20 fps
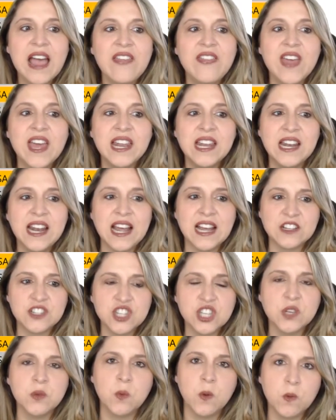And then it
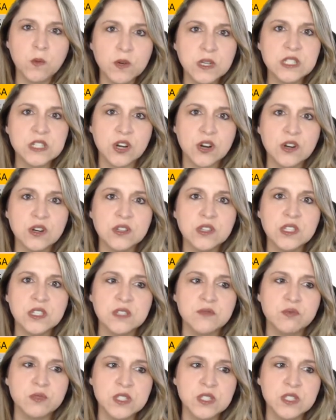actually will return the